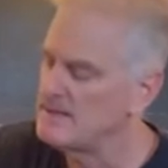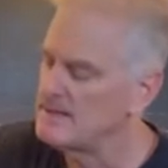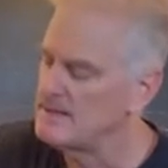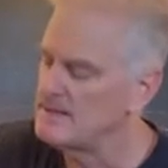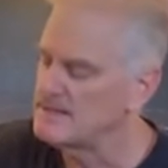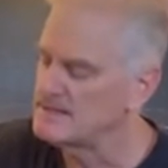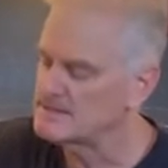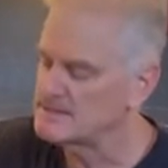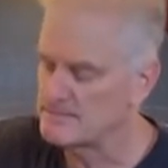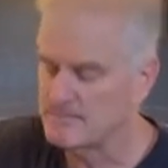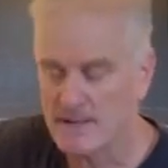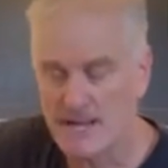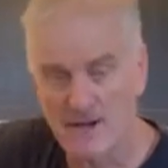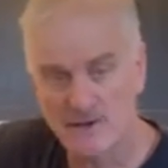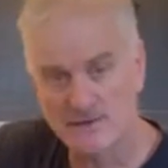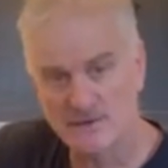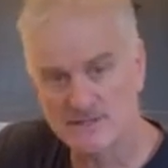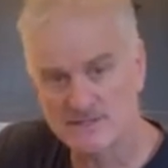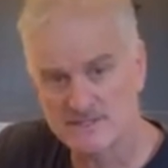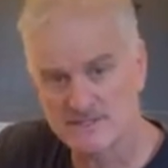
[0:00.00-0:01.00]
is the
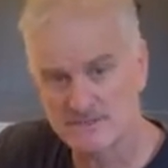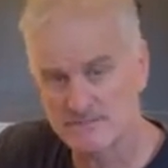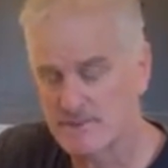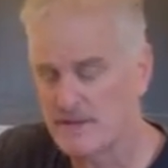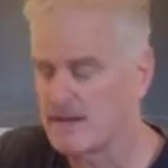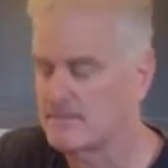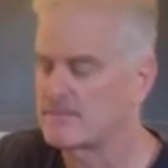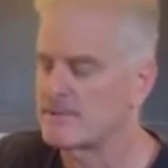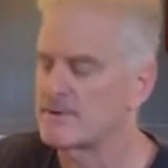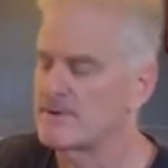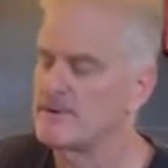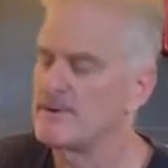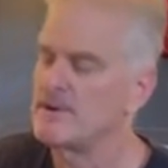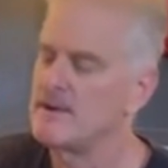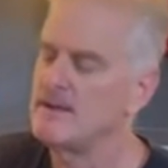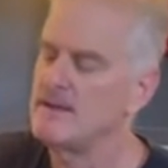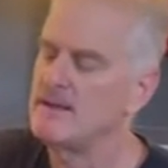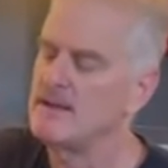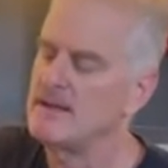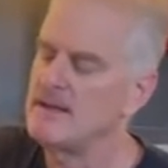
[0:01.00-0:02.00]
powder is in the paper,
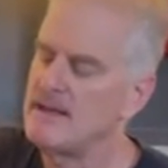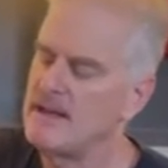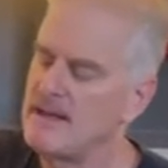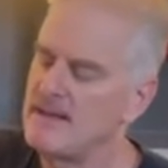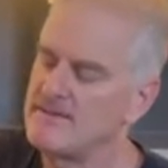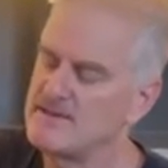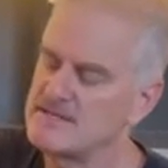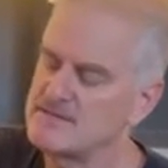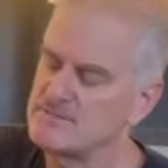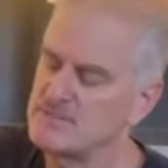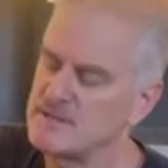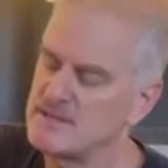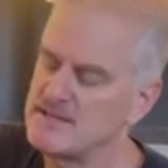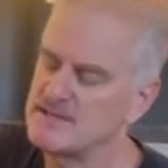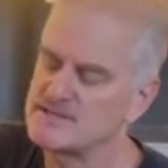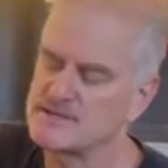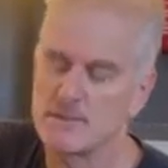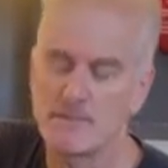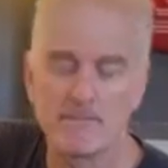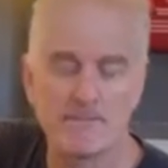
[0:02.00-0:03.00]
and these
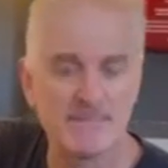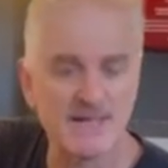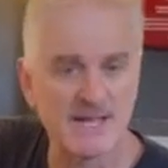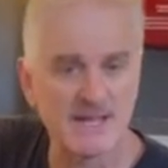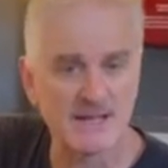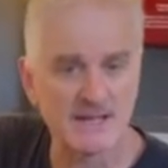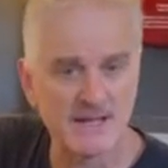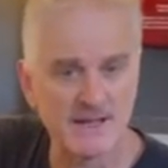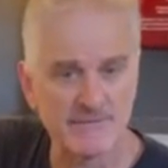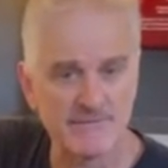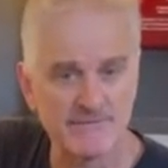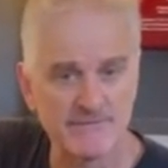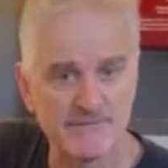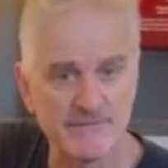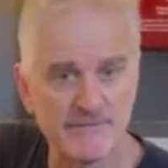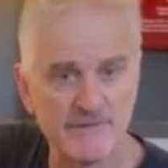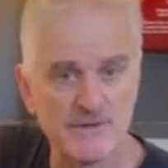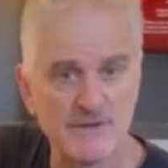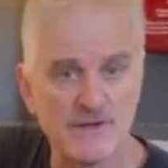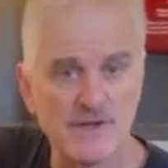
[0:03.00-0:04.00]
pleats are big enough
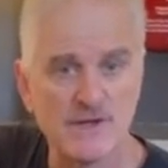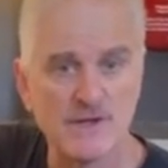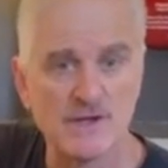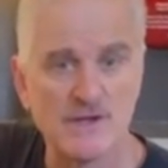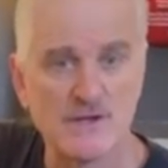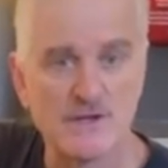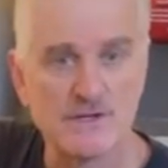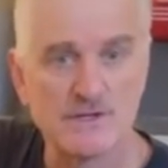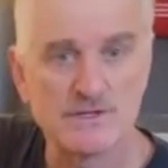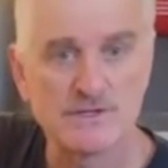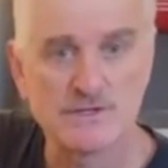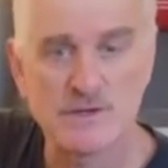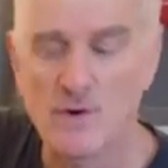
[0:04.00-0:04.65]
to